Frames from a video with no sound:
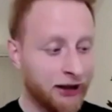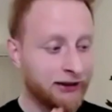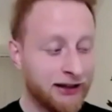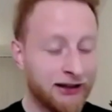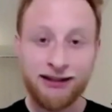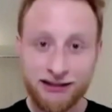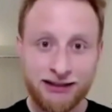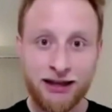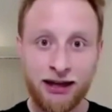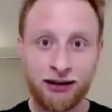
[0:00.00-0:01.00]
this is
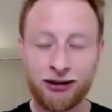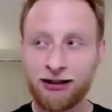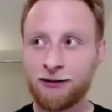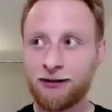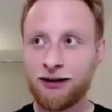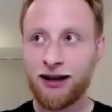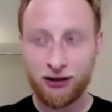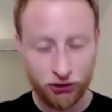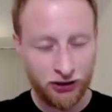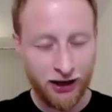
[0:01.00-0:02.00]
the thing, right?
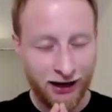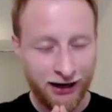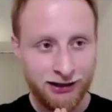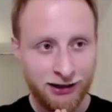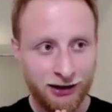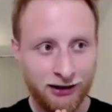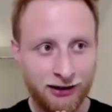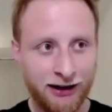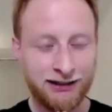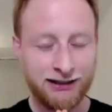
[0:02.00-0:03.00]

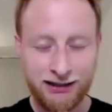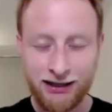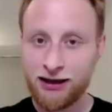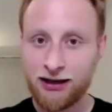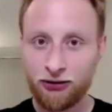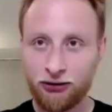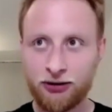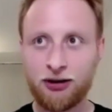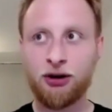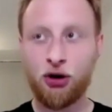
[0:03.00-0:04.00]
I see this
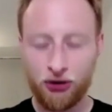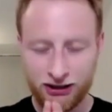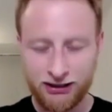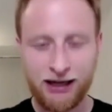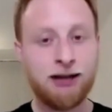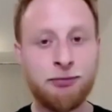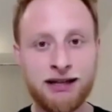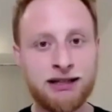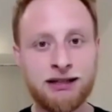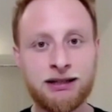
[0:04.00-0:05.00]
on a daily
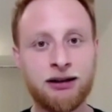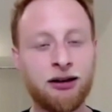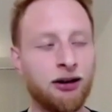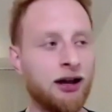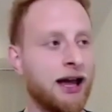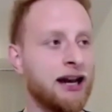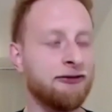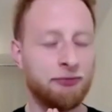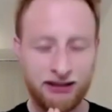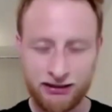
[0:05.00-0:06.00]
basis, and
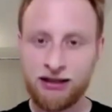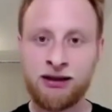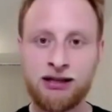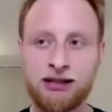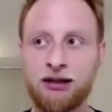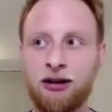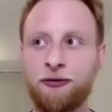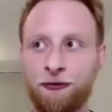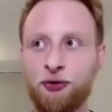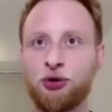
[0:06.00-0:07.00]
I've been seeing this
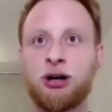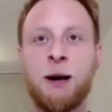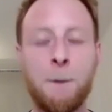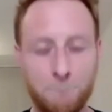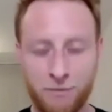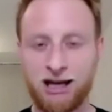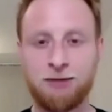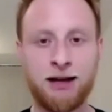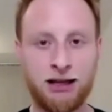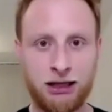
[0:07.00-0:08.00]
for many,
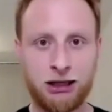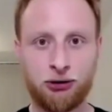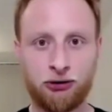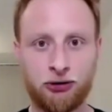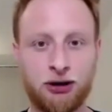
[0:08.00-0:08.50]
many years.